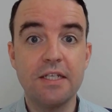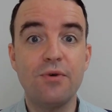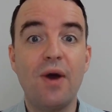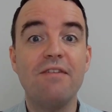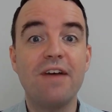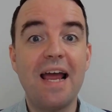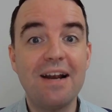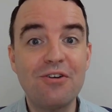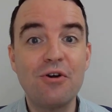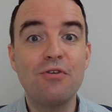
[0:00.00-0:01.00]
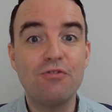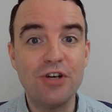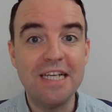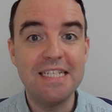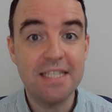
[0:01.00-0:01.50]
to have
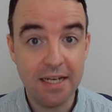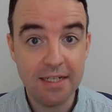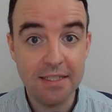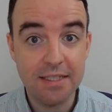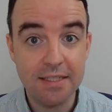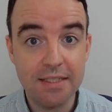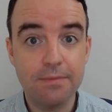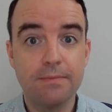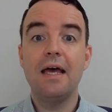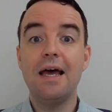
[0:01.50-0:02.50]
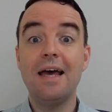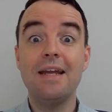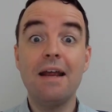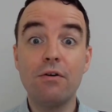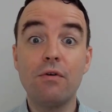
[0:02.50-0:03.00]
error-free sentences. An
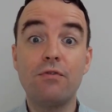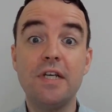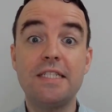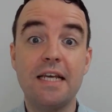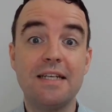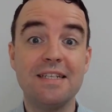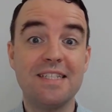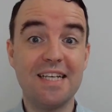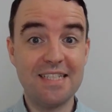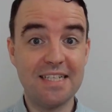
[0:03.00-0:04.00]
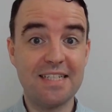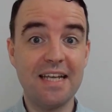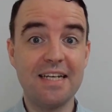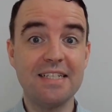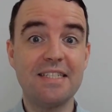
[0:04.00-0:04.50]
error-free sentence is a
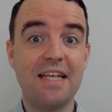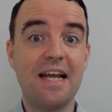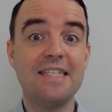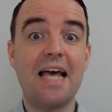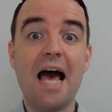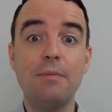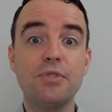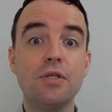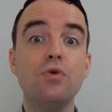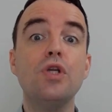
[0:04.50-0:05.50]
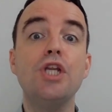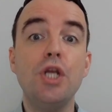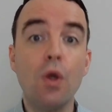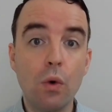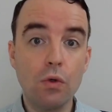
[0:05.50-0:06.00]
sentence that has absolutely
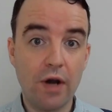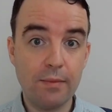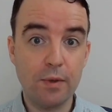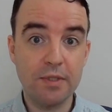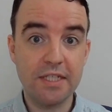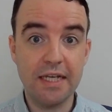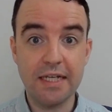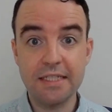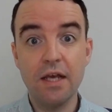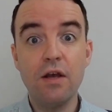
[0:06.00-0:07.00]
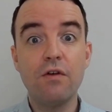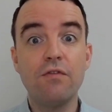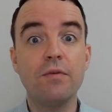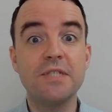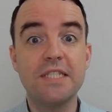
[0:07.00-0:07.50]
no grammar mistakes
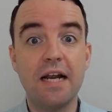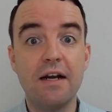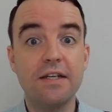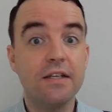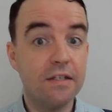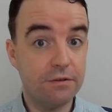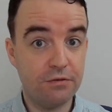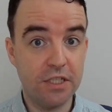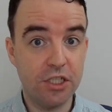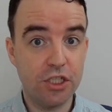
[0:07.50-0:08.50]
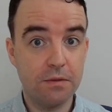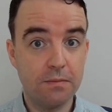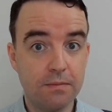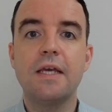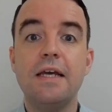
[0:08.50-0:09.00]
from start to finish.
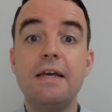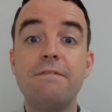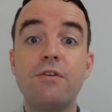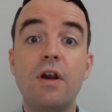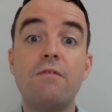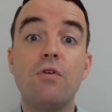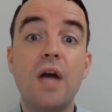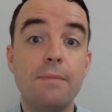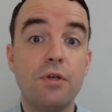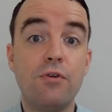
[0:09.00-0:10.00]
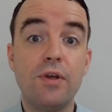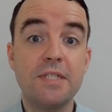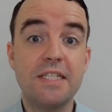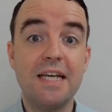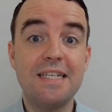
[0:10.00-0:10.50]
If there are vocabulary
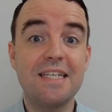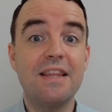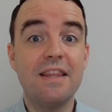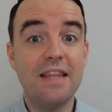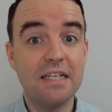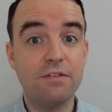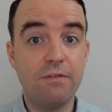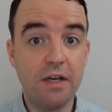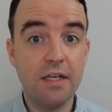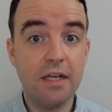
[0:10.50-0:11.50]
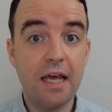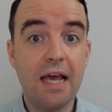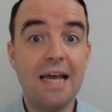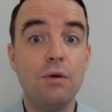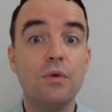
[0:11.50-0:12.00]
mistakes, that's fine,
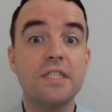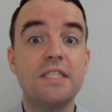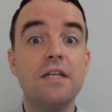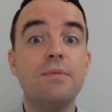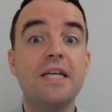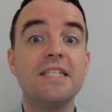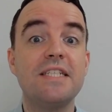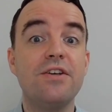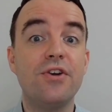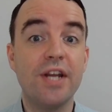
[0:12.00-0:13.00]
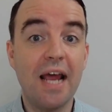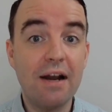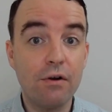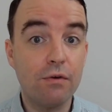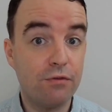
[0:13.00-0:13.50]
and it will still be considered an
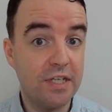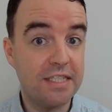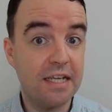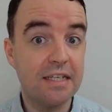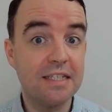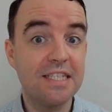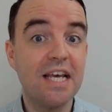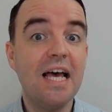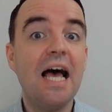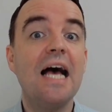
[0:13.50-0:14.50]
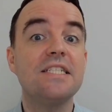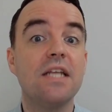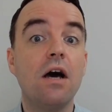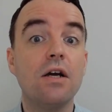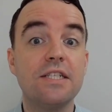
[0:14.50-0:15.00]
error-free sentence as
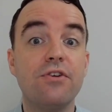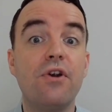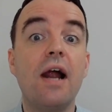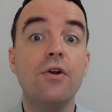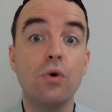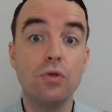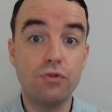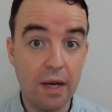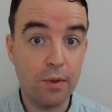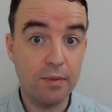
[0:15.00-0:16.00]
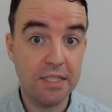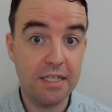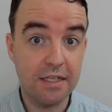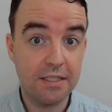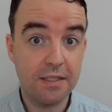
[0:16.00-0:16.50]
long as there are no grammar
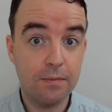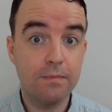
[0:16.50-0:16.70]
mistakes.